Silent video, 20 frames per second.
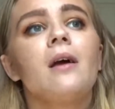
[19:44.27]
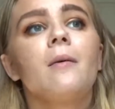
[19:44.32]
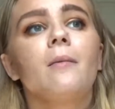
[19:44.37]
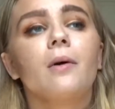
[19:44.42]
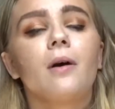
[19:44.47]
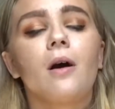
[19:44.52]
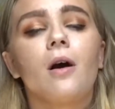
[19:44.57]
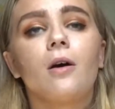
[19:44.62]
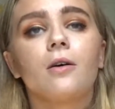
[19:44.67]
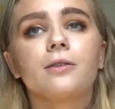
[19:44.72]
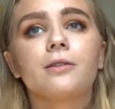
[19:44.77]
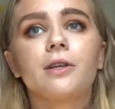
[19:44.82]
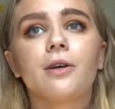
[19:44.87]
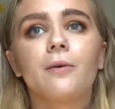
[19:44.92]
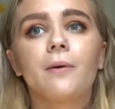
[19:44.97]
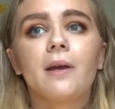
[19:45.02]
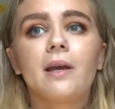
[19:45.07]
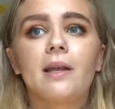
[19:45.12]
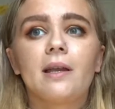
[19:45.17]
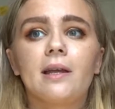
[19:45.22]
but
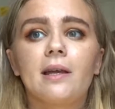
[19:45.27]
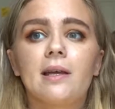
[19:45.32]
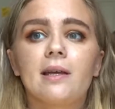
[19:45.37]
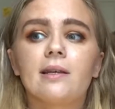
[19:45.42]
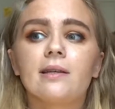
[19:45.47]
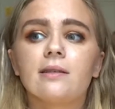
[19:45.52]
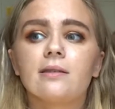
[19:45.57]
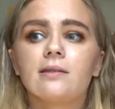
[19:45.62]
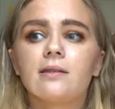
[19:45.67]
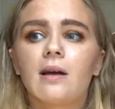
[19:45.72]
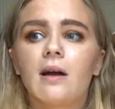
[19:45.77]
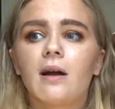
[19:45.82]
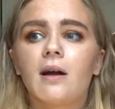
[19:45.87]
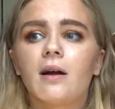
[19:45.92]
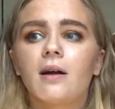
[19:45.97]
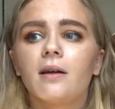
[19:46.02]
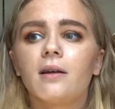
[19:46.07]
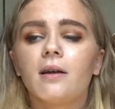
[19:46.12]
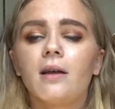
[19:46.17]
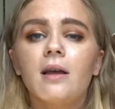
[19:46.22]
also
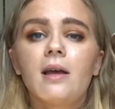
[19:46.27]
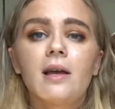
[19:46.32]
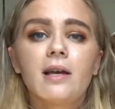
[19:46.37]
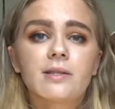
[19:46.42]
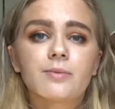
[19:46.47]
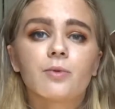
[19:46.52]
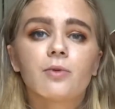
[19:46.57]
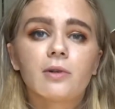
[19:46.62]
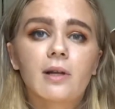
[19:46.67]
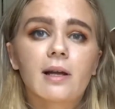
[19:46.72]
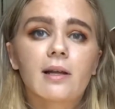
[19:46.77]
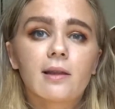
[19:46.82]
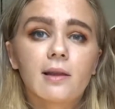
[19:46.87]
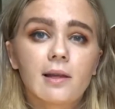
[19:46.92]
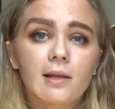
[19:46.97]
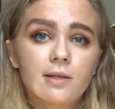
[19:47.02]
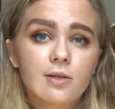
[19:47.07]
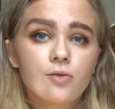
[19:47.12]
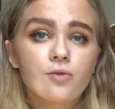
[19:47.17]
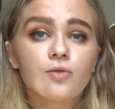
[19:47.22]
it's more
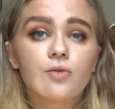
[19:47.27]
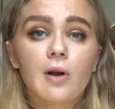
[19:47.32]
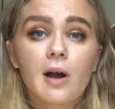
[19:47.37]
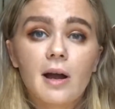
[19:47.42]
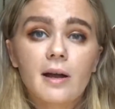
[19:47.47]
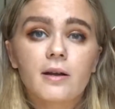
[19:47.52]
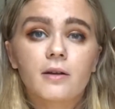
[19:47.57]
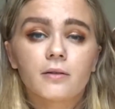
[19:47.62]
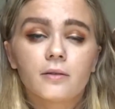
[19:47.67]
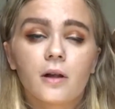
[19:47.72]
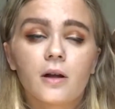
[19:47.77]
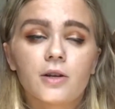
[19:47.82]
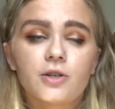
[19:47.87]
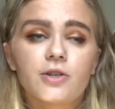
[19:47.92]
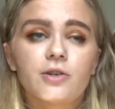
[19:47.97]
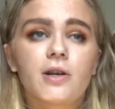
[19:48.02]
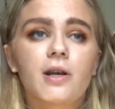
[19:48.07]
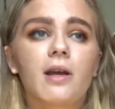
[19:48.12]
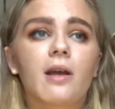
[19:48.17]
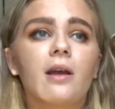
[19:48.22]
likely to dry your
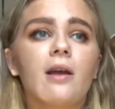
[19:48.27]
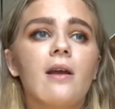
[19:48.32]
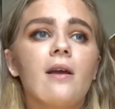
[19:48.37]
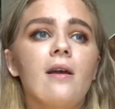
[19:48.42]
laundry